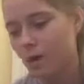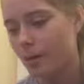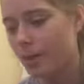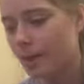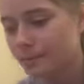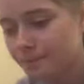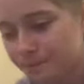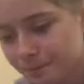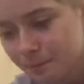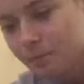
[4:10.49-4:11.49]
And then
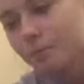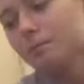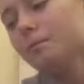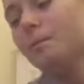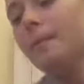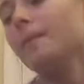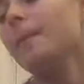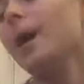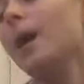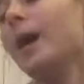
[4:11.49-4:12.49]

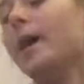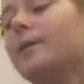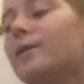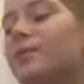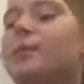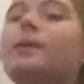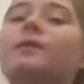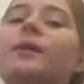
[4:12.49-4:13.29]
I have this big